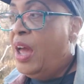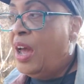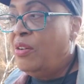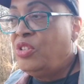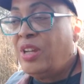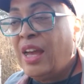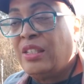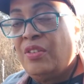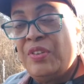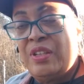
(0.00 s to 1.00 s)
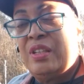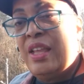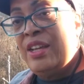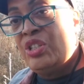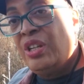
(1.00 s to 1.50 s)
All right, you guys, don't forget to
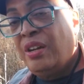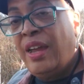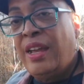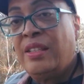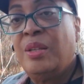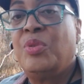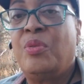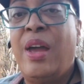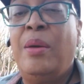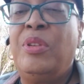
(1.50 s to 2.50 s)
like, share, and subscribe.